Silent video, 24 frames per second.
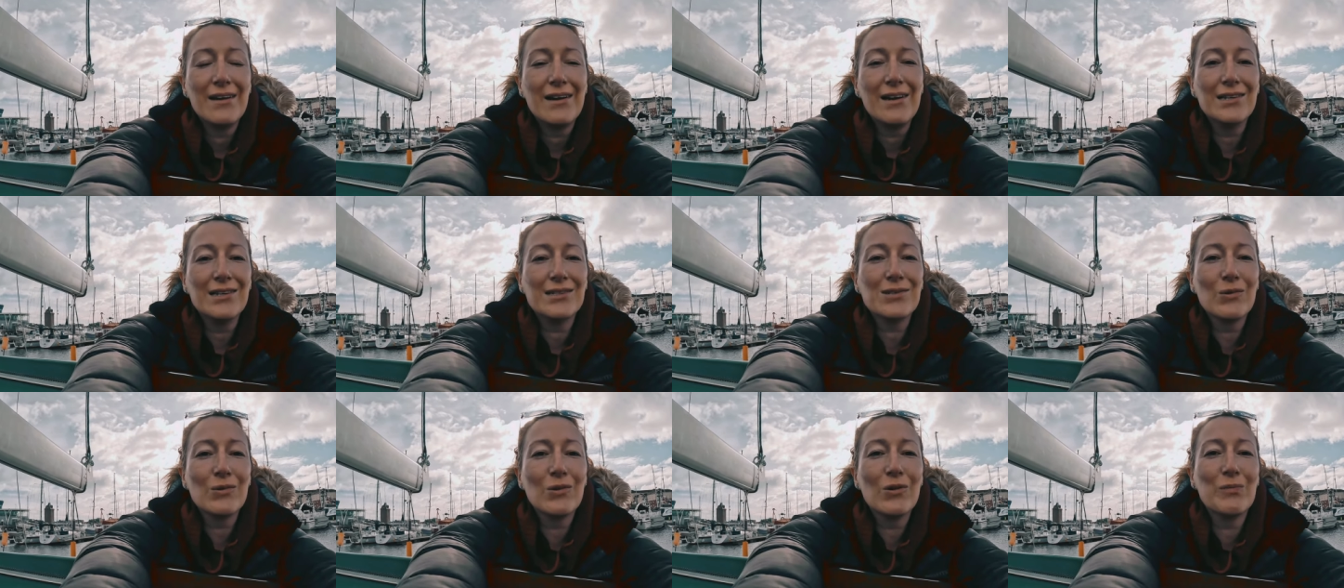
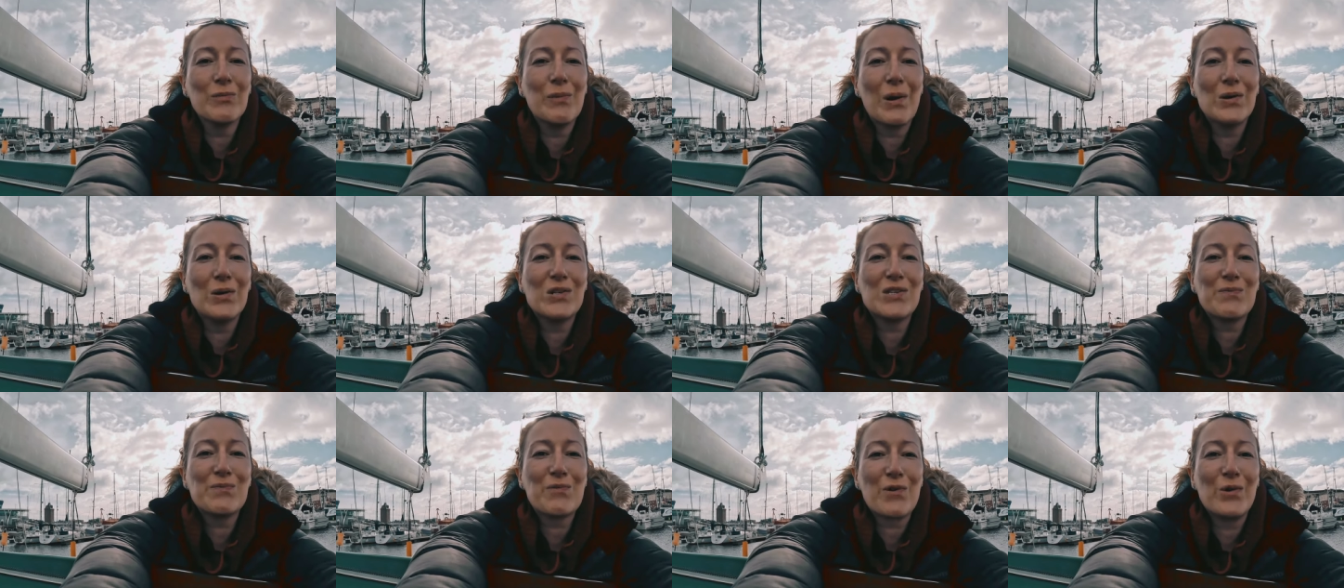has
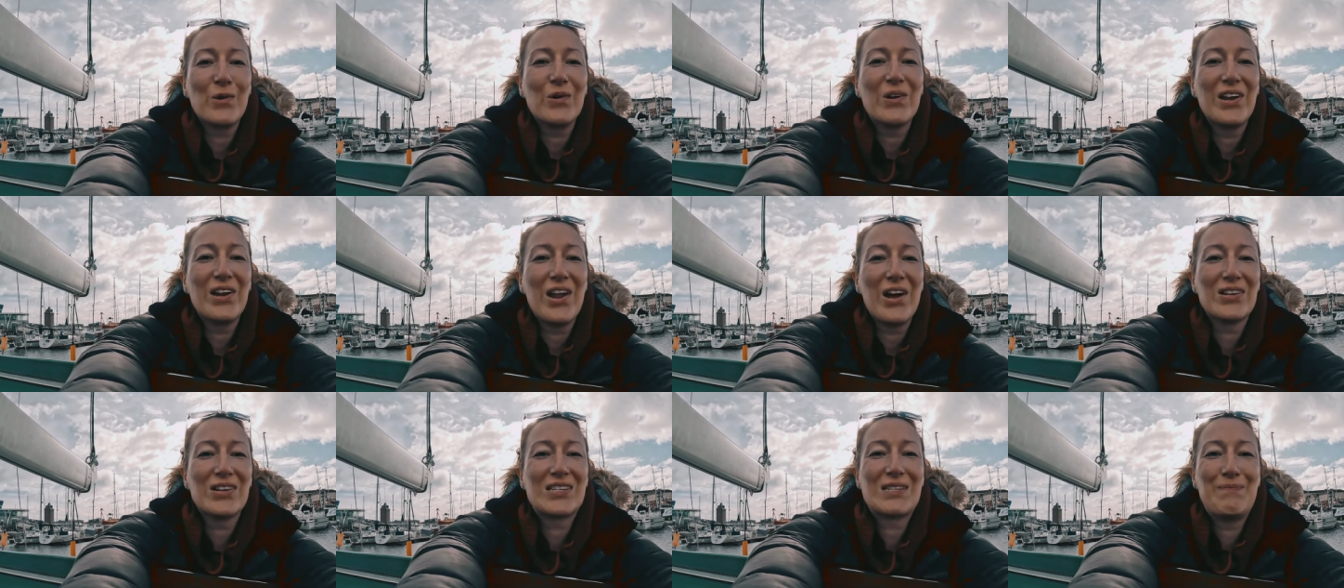almost
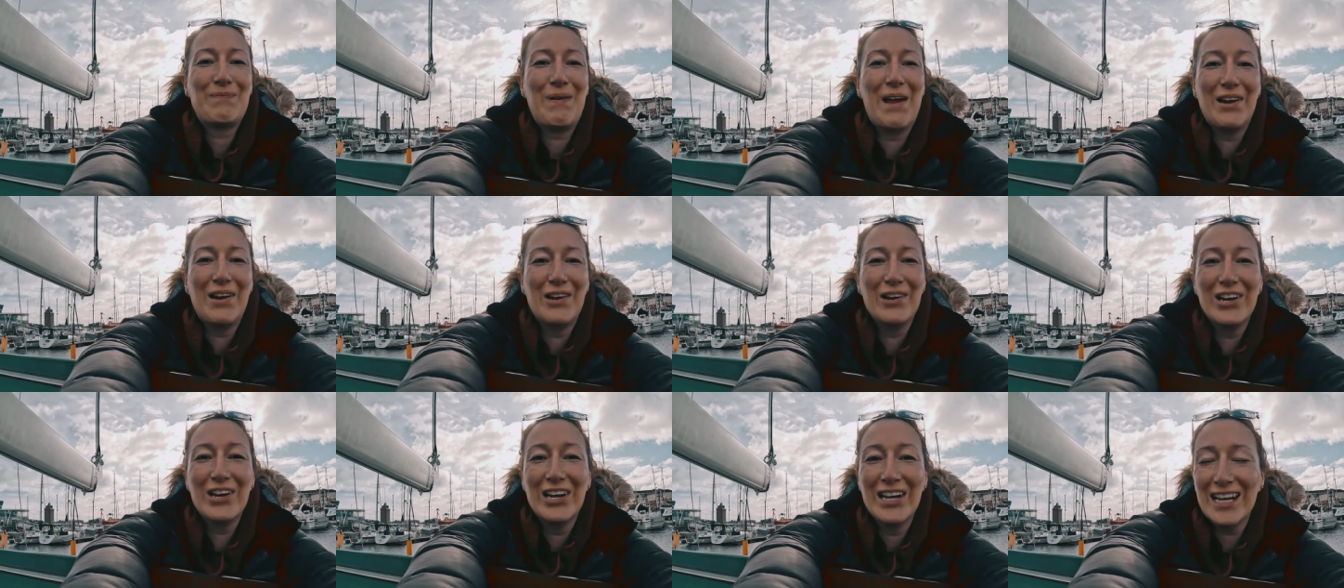broken our
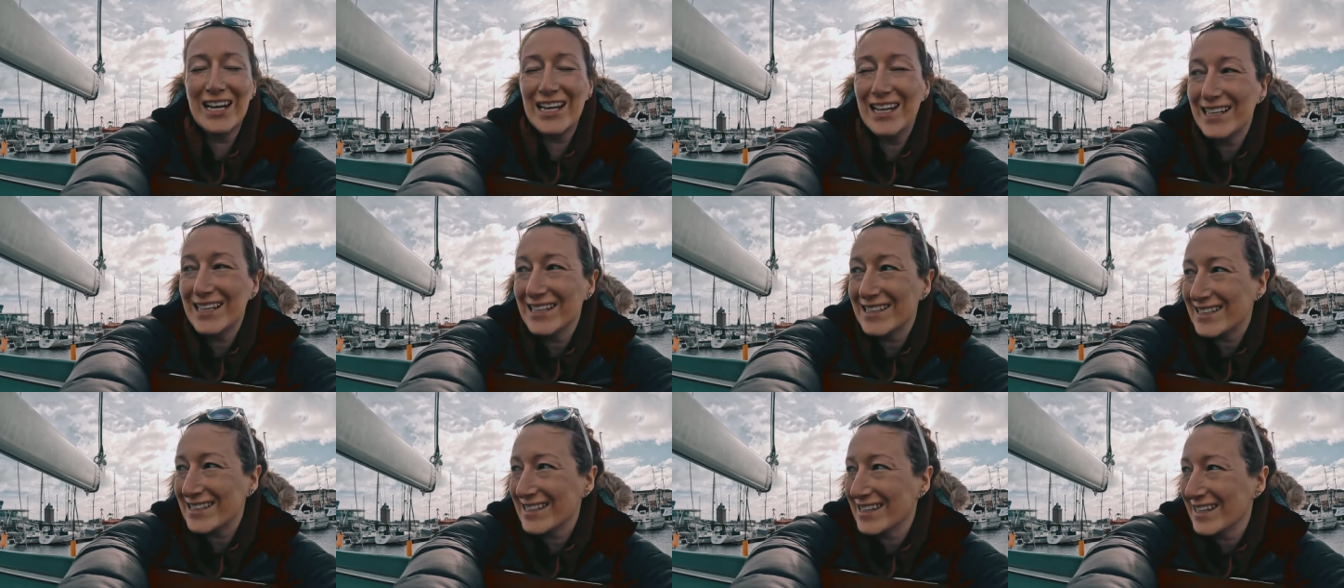spirit.